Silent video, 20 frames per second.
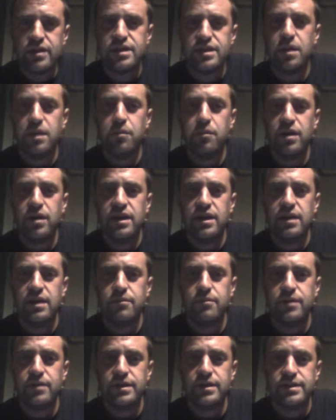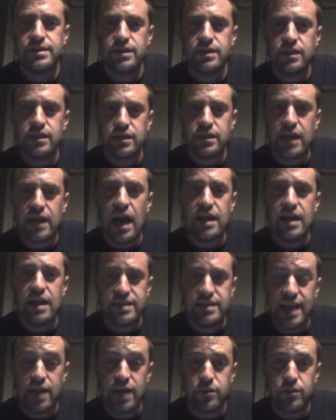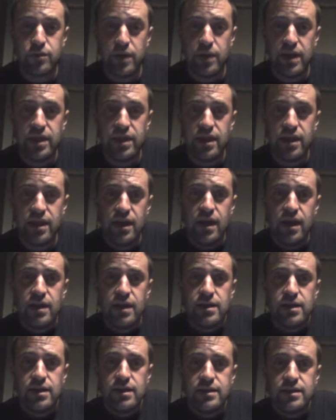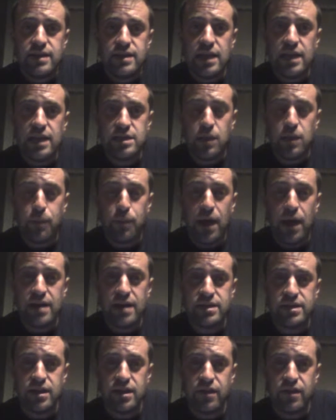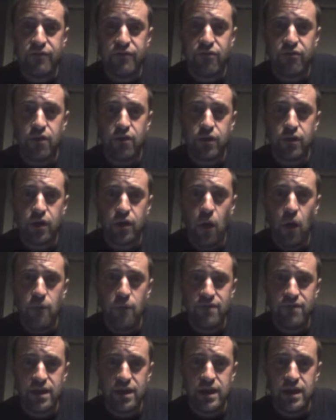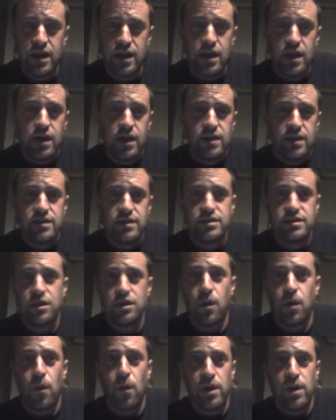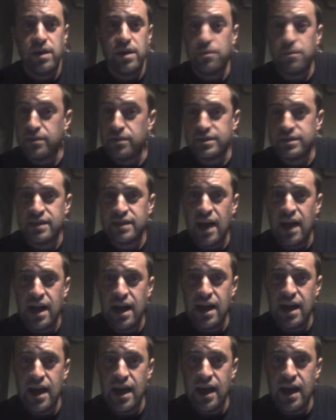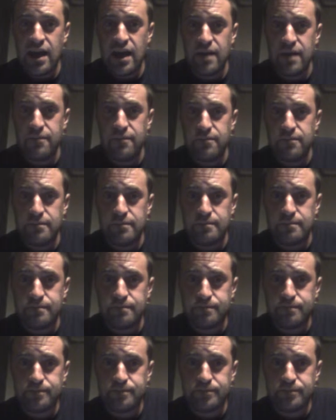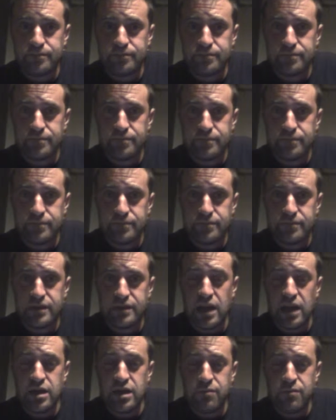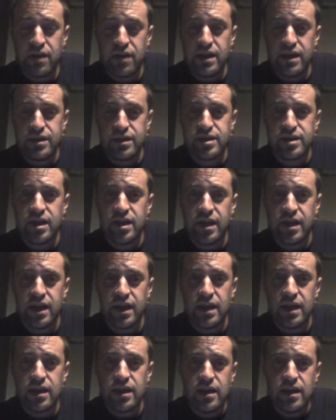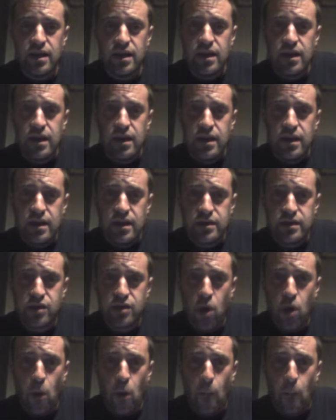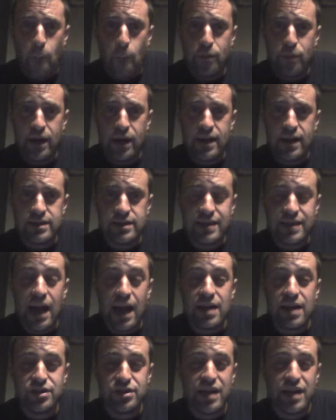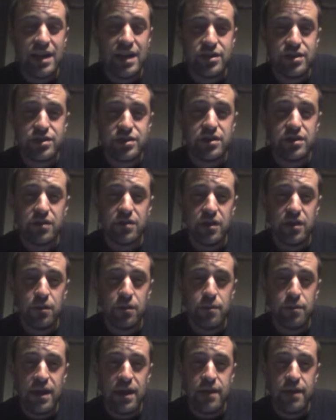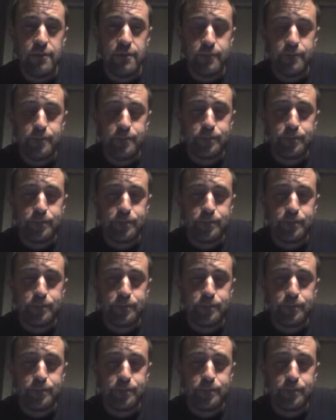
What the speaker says: someone he was in contact with, tested positive for COVID, so he was not at Dynamite tonight. So plans got changed a little bit,